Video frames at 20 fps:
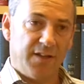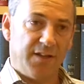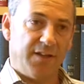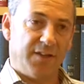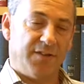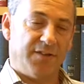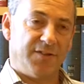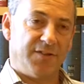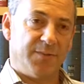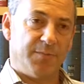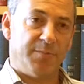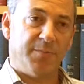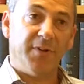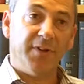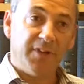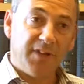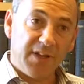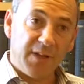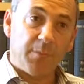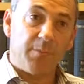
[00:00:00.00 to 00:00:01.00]
is
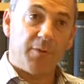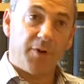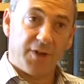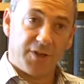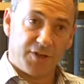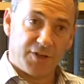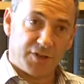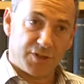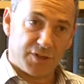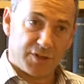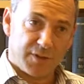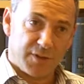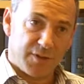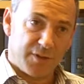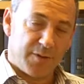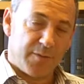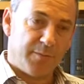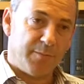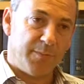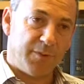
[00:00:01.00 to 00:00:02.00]
building a bridge
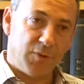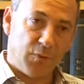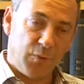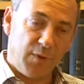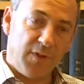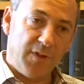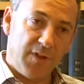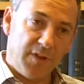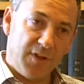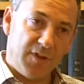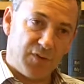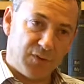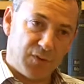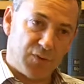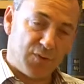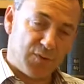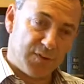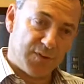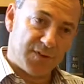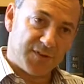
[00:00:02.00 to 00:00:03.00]
between these
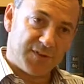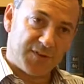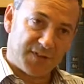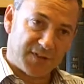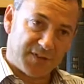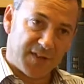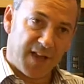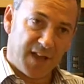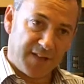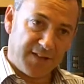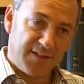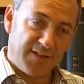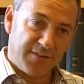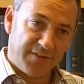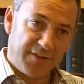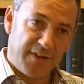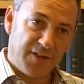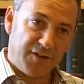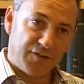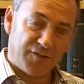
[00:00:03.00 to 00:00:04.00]
two, this exciting
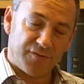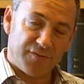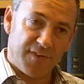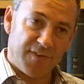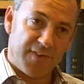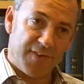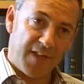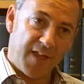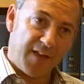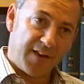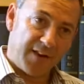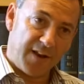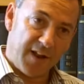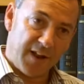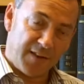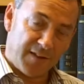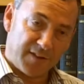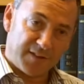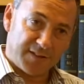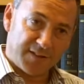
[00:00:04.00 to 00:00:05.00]
venture and, and,
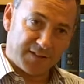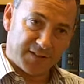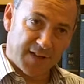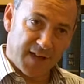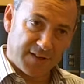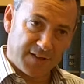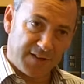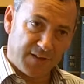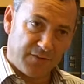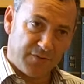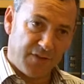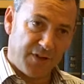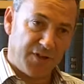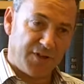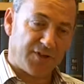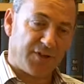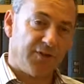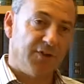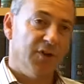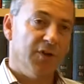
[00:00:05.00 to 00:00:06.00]
and this exciting
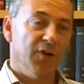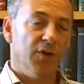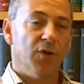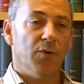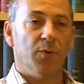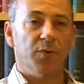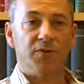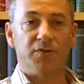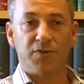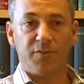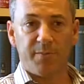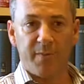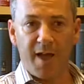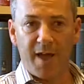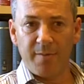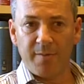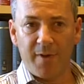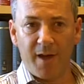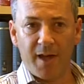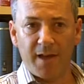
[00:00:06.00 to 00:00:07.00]
region, which to
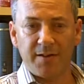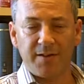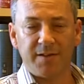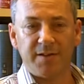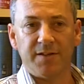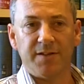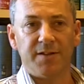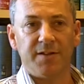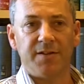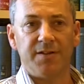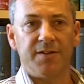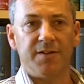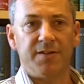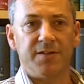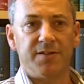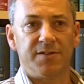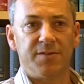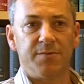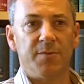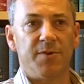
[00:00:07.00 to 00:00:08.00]
my mind
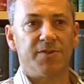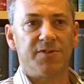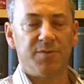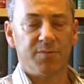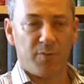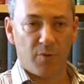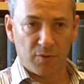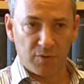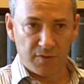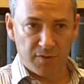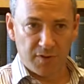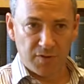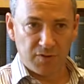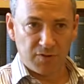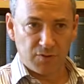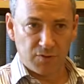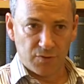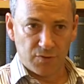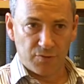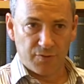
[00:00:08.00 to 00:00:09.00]
is the most important thing
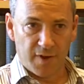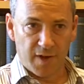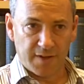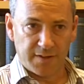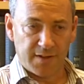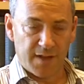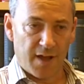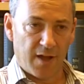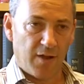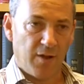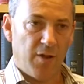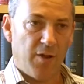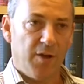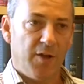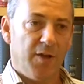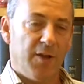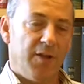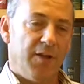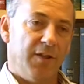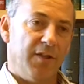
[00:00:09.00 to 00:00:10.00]
to do right now.
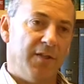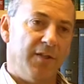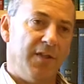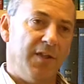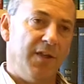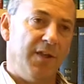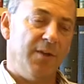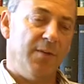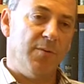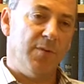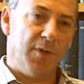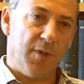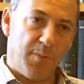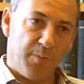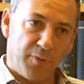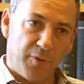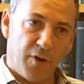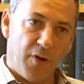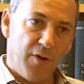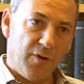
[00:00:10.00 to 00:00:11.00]
The, the
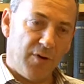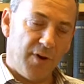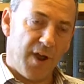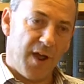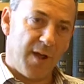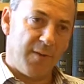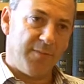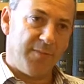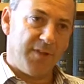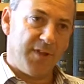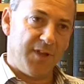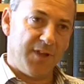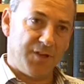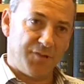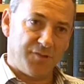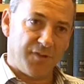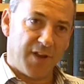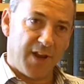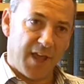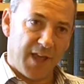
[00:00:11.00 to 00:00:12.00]
program, the
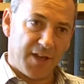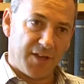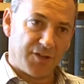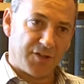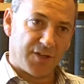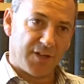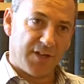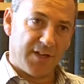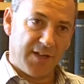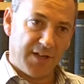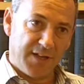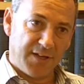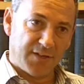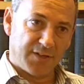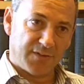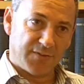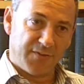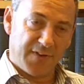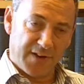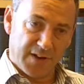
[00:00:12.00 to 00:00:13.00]
Israel Asia
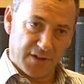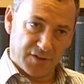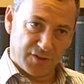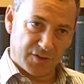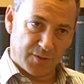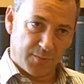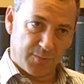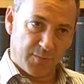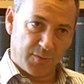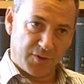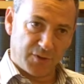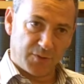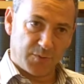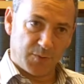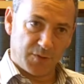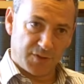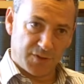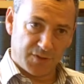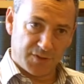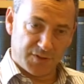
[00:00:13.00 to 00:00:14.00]
Leaders Fellowship, which,
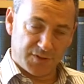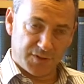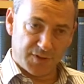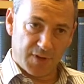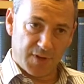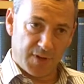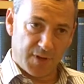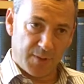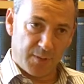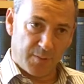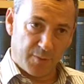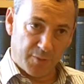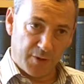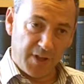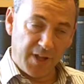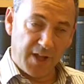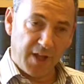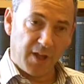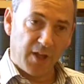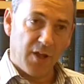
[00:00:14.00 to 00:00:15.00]
which is uh,
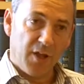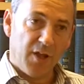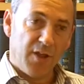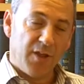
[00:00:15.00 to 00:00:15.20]
bringing